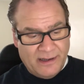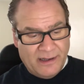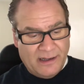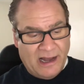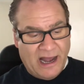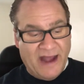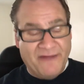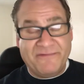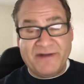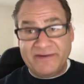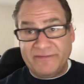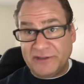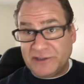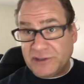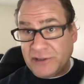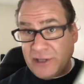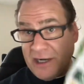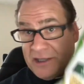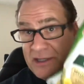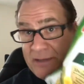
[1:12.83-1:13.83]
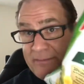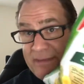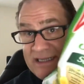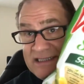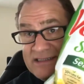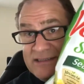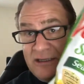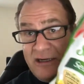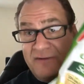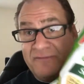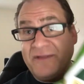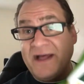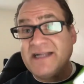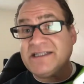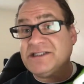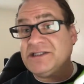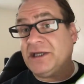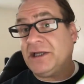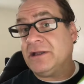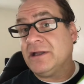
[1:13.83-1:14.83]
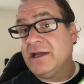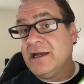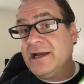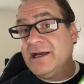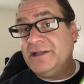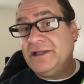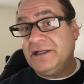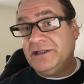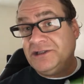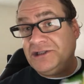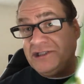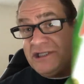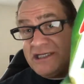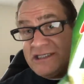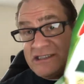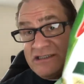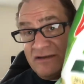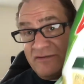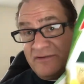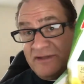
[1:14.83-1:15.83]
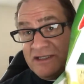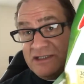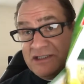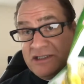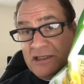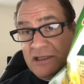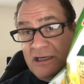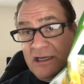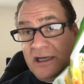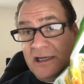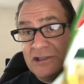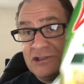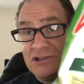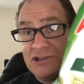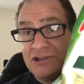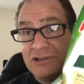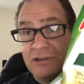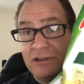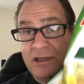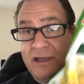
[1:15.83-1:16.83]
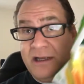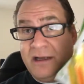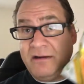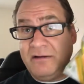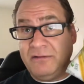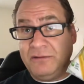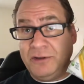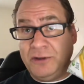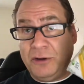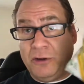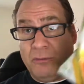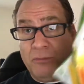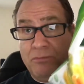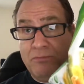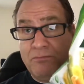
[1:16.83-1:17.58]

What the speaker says: I've never tried them myself. That's the gist of this little,